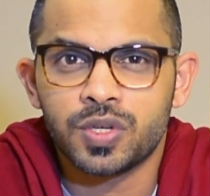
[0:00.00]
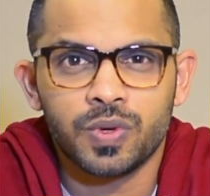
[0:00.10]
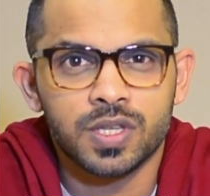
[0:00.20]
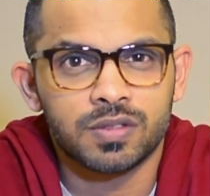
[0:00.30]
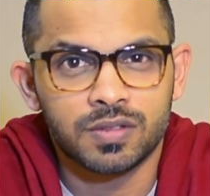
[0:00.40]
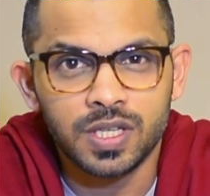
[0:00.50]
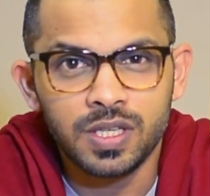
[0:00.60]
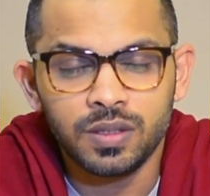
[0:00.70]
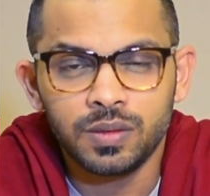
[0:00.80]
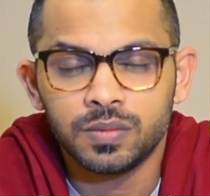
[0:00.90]
was 3,
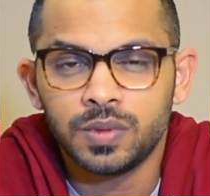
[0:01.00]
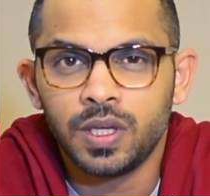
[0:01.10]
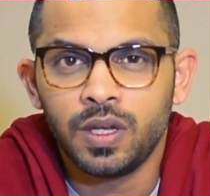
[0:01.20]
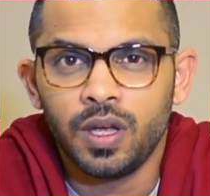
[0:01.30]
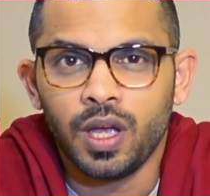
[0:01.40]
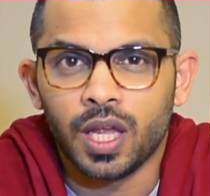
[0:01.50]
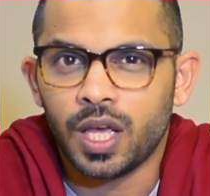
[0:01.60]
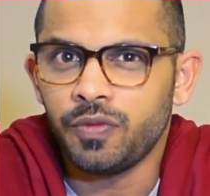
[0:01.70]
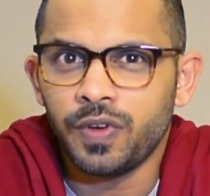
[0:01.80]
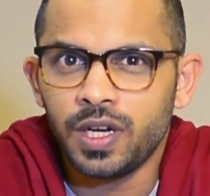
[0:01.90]
and
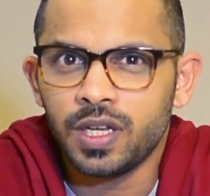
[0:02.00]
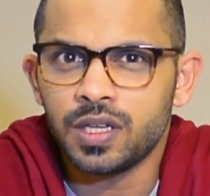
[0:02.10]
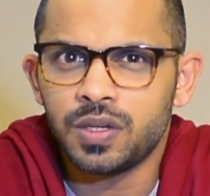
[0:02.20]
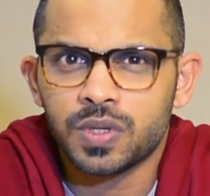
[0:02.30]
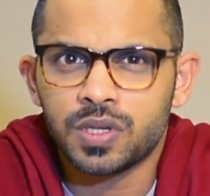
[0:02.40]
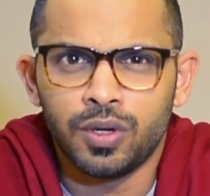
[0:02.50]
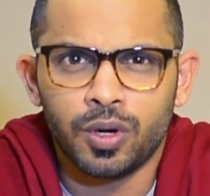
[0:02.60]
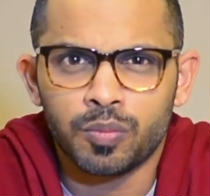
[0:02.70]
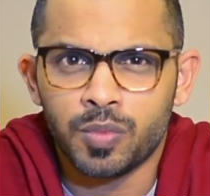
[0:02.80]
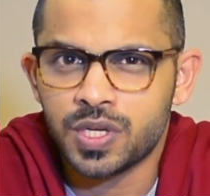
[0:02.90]
I felt like it was
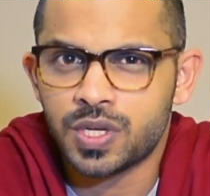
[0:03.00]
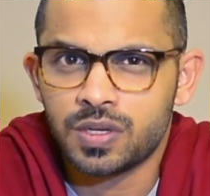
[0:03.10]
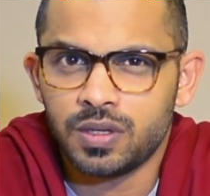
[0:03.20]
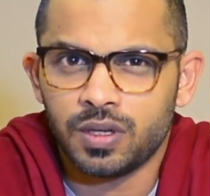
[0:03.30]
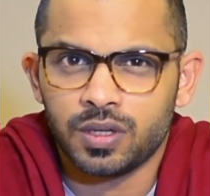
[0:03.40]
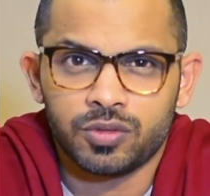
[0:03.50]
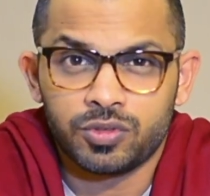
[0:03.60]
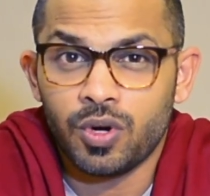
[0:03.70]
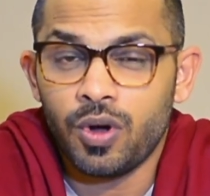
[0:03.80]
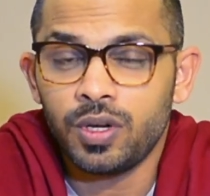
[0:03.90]
not much
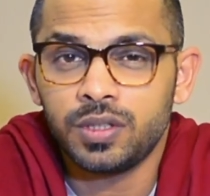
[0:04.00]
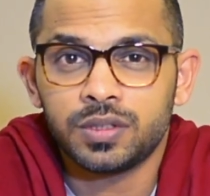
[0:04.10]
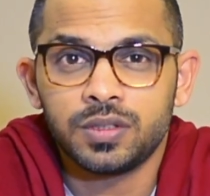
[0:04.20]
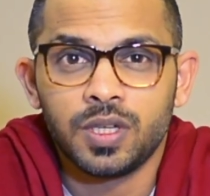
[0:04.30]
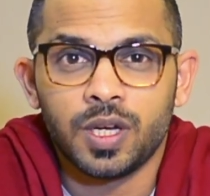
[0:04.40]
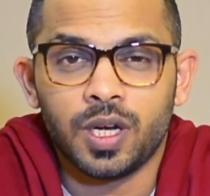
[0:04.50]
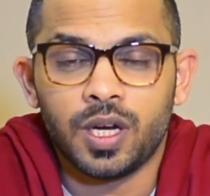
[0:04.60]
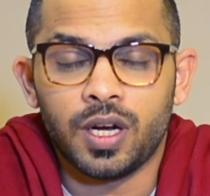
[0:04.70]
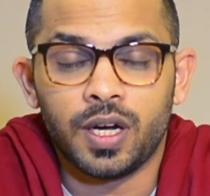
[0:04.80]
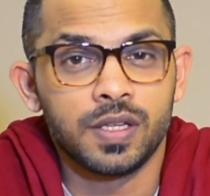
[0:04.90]
cold.
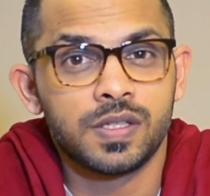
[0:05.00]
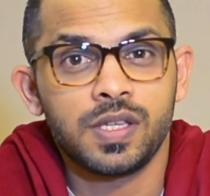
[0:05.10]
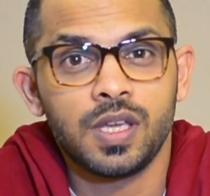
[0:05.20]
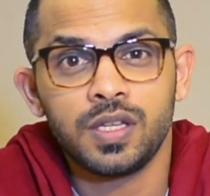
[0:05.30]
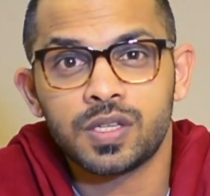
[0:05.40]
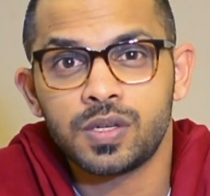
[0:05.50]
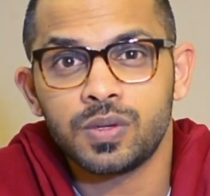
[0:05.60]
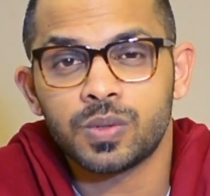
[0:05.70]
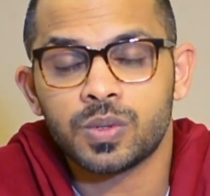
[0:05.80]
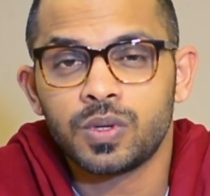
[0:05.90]
I didn't see any
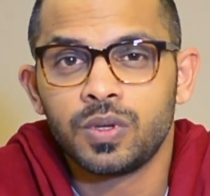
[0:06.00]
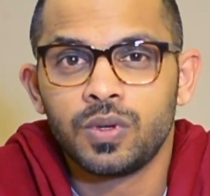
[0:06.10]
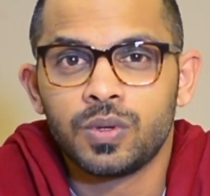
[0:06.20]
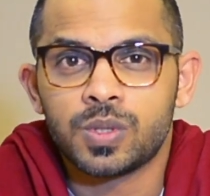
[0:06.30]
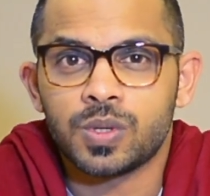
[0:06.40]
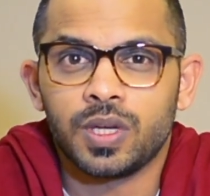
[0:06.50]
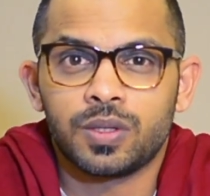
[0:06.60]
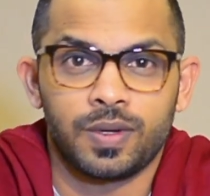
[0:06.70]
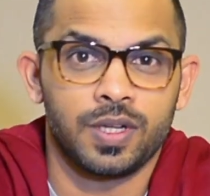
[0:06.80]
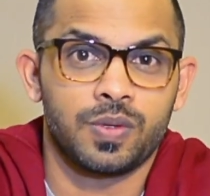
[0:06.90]
snow, so I
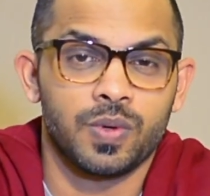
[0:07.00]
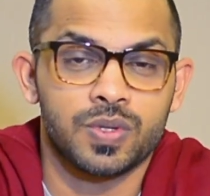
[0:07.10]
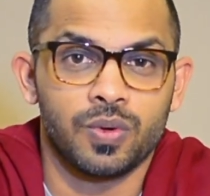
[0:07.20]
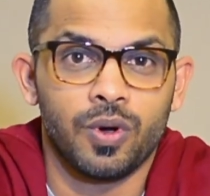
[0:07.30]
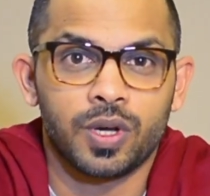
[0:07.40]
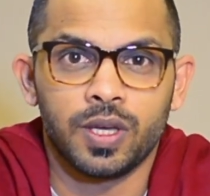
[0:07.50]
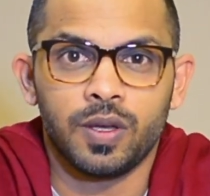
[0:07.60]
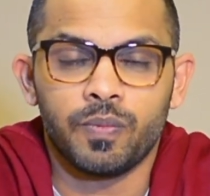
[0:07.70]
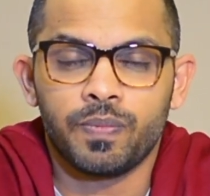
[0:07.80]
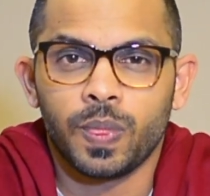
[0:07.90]
thought it was okay.
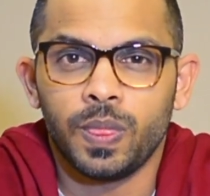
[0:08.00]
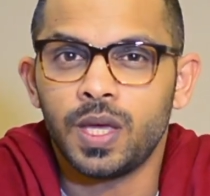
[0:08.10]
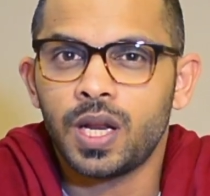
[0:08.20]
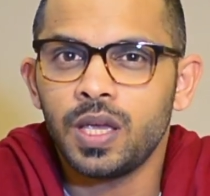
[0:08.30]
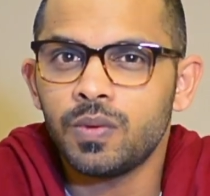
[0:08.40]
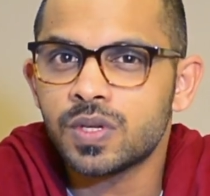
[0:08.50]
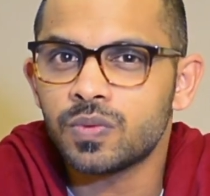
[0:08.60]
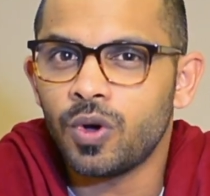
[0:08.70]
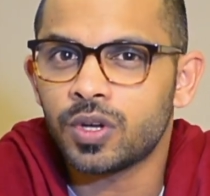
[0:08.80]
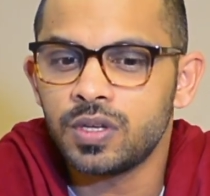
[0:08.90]
Then
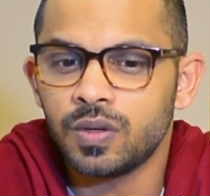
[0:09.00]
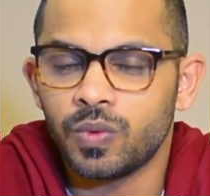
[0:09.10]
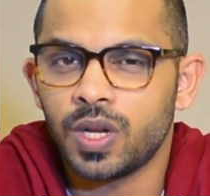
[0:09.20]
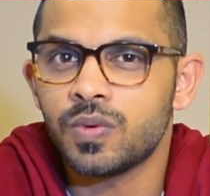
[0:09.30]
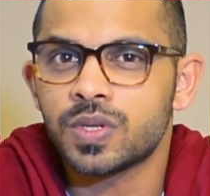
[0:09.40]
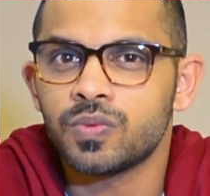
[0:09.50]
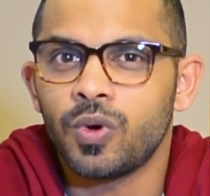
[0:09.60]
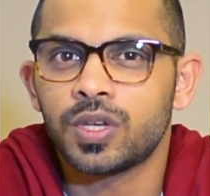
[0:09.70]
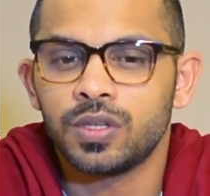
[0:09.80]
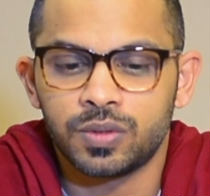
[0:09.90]
when I was
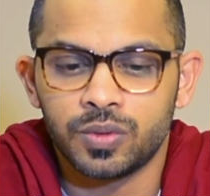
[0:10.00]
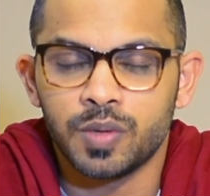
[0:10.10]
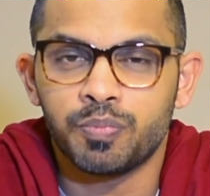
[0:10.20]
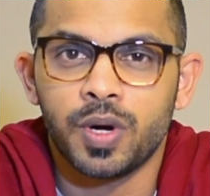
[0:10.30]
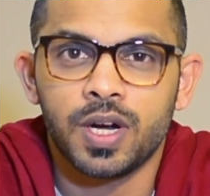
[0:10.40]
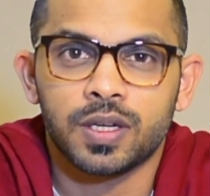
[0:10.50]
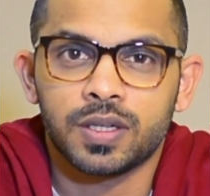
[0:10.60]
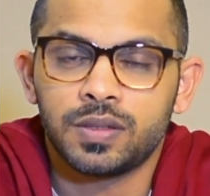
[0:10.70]
walking through a park,